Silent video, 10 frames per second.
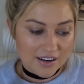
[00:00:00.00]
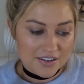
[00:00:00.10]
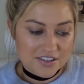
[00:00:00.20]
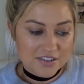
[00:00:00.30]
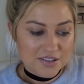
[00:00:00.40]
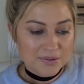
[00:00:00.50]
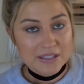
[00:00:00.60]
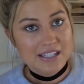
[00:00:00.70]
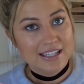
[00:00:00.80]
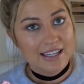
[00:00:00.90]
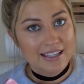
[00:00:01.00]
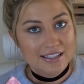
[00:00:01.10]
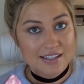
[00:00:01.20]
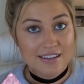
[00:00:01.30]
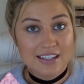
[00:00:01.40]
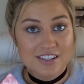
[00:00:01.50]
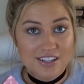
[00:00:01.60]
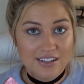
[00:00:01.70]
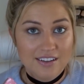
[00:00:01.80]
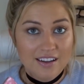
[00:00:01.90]
I'll show you once I get into the
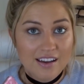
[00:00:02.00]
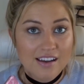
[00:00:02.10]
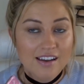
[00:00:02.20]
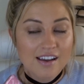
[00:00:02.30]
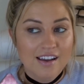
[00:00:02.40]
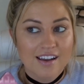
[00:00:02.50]
agenda